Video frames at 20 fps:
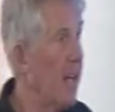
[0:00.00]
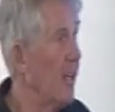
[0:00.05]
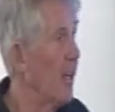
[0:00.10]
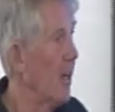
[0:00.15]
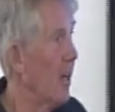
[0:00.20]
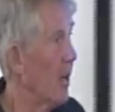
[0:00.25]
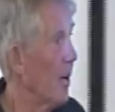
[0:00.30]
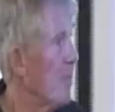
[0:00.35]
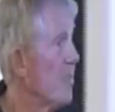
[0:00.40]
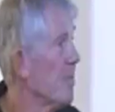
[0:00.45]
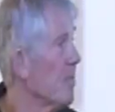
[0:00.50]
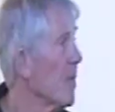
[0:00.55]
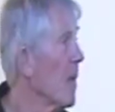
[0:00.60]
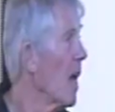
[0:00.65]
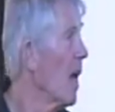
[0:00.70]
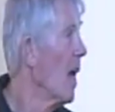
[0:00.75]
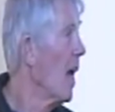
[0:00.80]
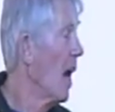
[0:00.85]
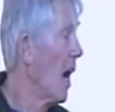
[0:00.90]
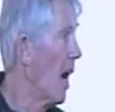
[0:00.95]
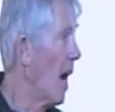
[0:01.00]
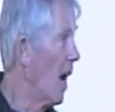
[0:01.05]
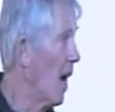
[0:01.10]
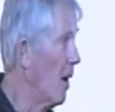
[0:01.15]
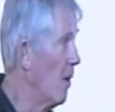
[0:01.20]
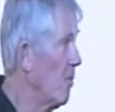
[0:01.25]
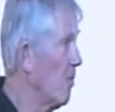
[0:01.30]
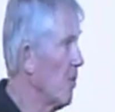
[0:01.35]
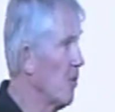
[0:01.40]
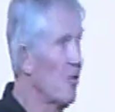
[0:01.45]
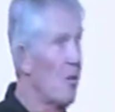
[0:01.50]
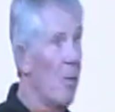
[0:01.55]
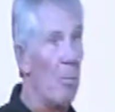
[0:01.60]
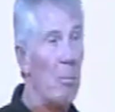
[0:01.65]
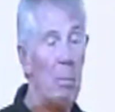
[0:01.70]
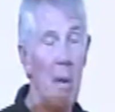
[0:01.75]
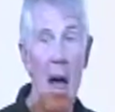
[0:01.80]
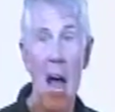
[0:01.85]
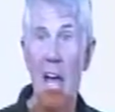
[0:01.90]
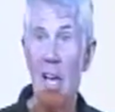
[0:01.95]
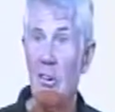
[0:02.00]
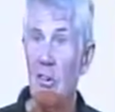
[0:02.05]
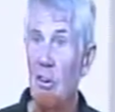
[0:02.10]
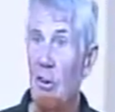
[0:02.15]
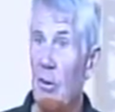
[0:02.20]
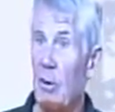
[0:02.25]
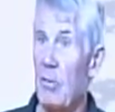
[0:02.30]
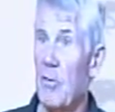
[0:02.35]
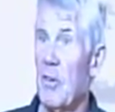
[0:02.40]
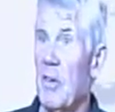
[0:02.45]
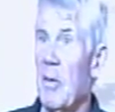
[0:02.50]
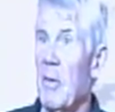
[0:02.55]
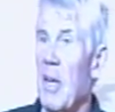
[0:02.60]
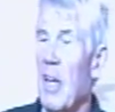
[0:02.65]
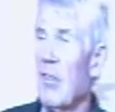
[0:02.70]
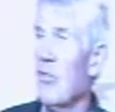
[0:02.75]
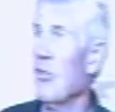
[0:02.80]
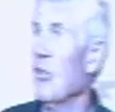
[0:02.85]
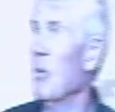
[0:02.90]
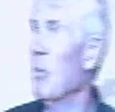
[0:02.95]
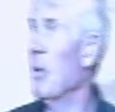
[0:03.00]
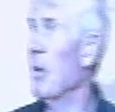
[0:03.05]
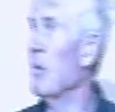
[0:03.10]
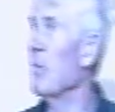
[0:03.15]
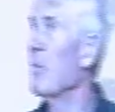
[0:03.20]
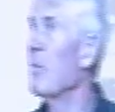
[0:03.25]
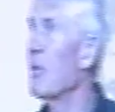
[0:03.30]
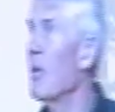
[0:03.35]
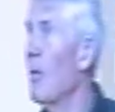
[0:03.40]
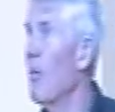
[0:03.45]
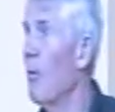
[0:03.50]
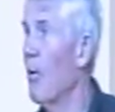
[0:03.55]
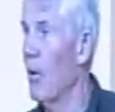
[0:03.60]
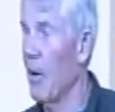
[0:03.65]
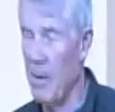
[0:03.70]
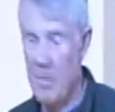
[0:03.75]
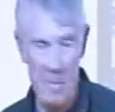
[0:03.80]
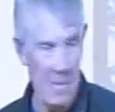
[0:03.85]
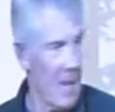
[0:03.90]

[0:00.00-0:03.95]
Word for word: here. Uh, this will blind you if it hits you, but don't worry.